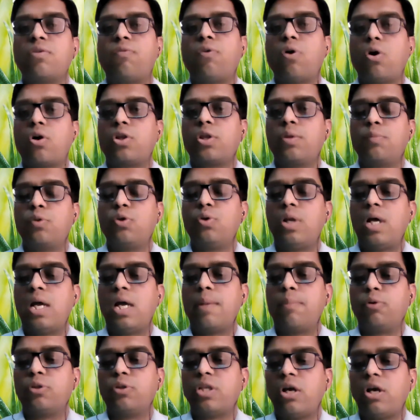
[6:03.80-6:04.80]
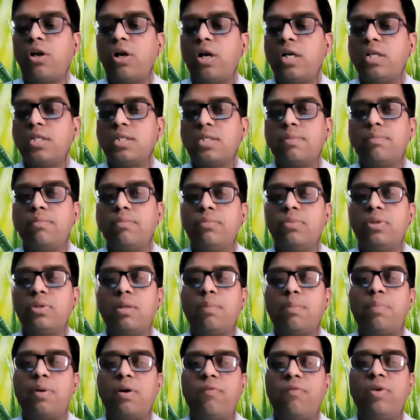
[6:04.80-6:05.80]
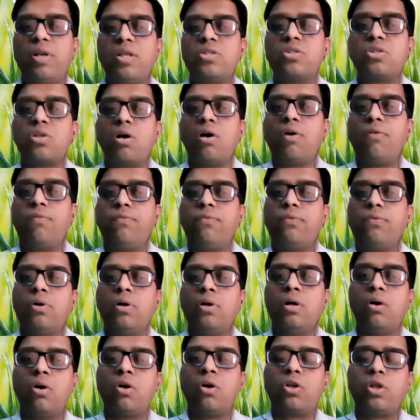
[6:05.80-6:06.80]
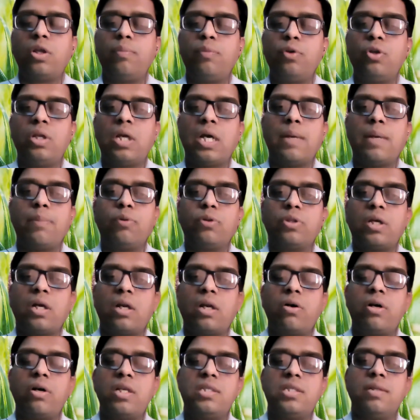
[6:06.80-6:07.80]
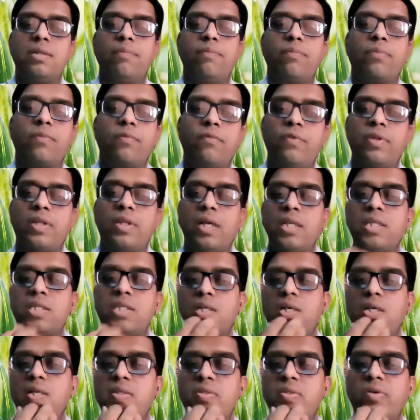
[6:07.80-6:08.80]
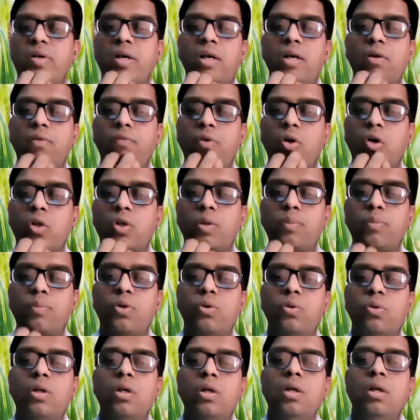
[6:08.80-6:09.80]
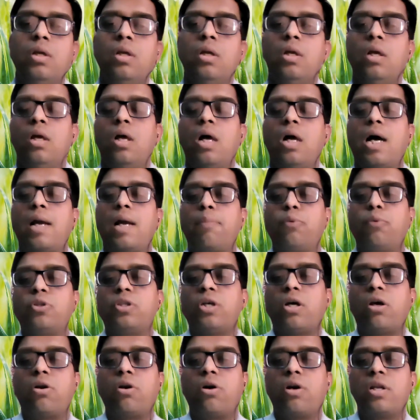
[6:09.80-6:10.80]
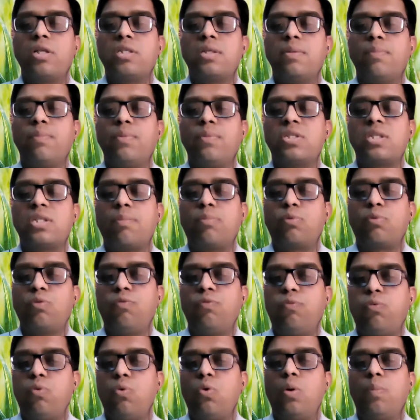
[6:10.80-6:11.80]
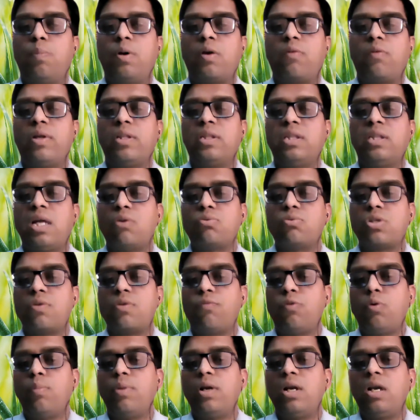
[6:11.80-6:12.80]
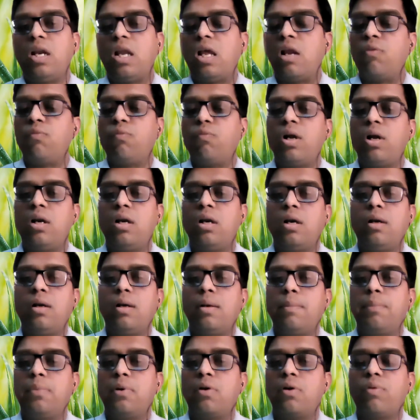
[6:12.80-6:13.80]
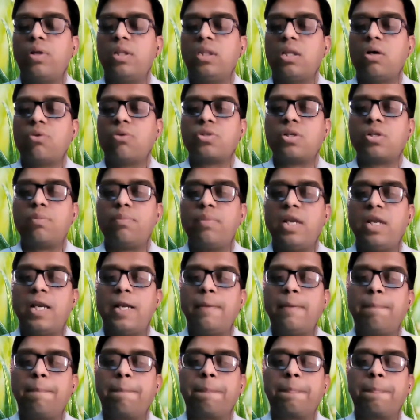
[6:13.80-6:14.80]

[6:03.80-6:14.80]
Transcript: of autoimmune hypothyroidism? The prevalence of autoimmune hypothyroidism with the incidence rate of autoimmune hypothyroidism is up to 4 per 1,000 women and 1 per 1,000 men.